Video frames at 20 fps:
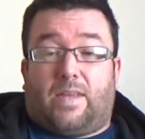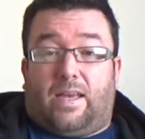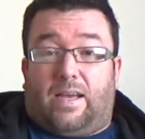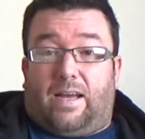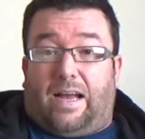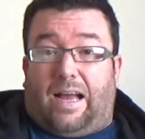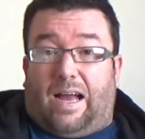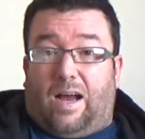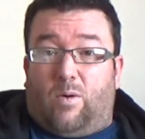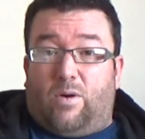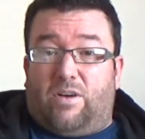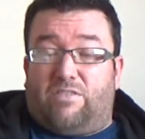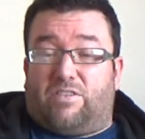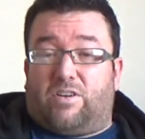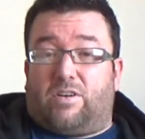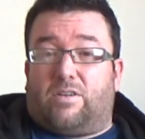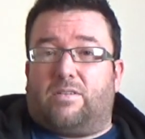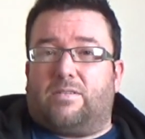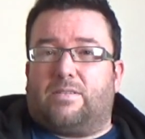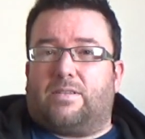
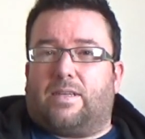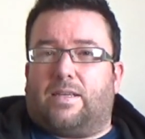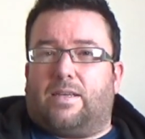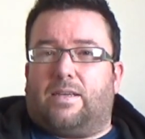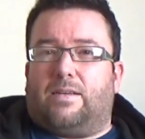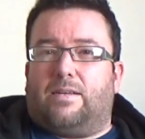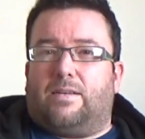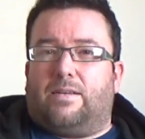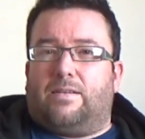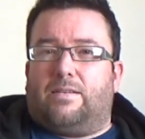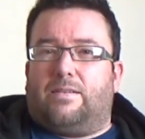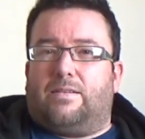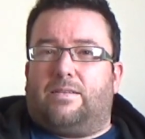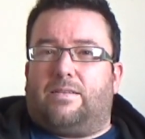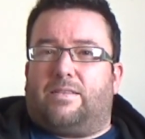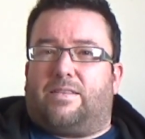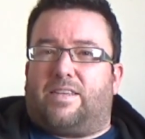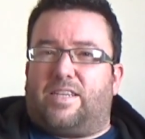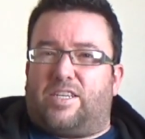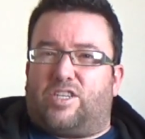However,
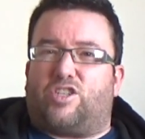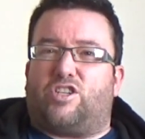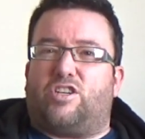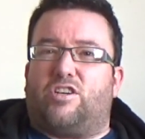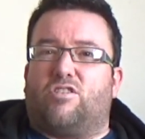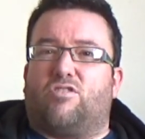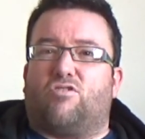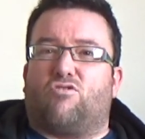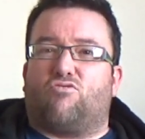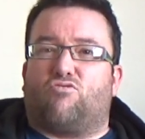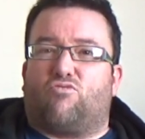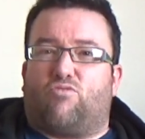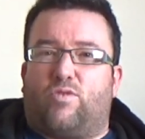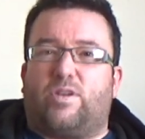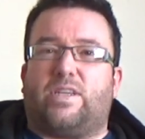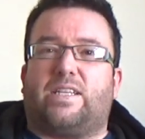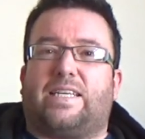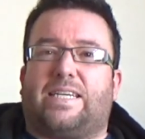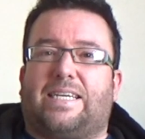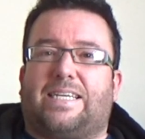this year
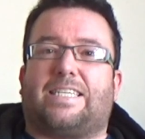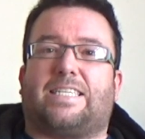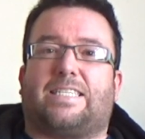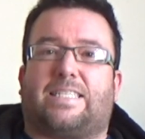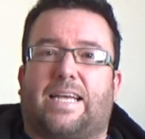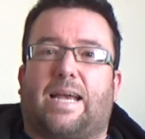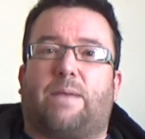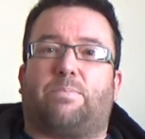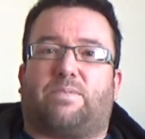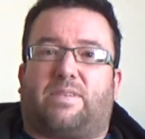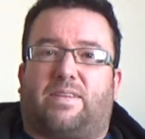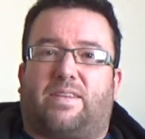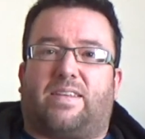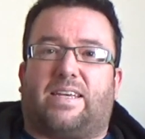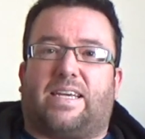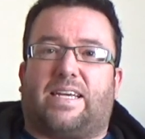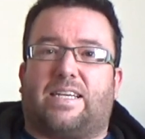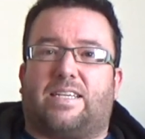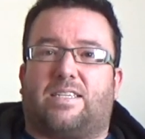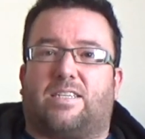really stepped
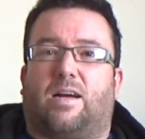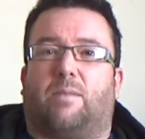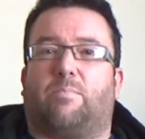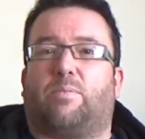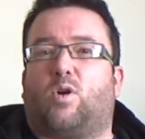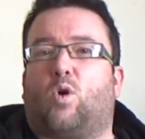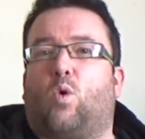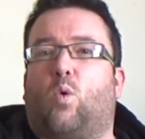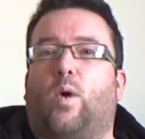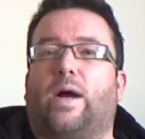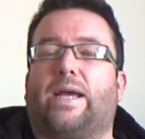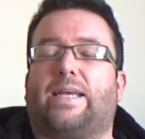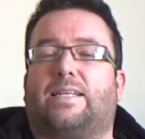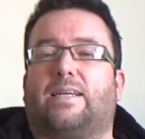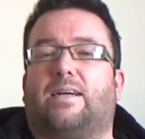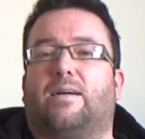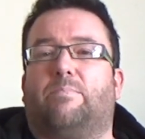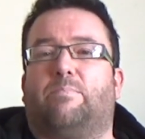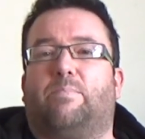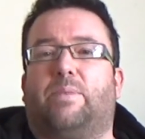things up quite
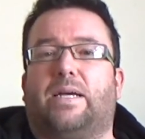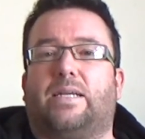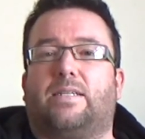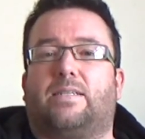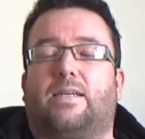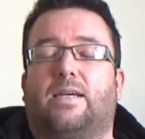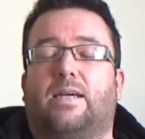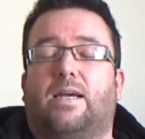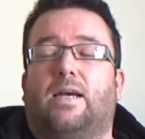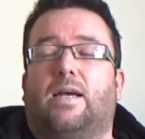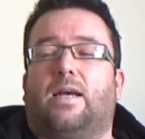a bit.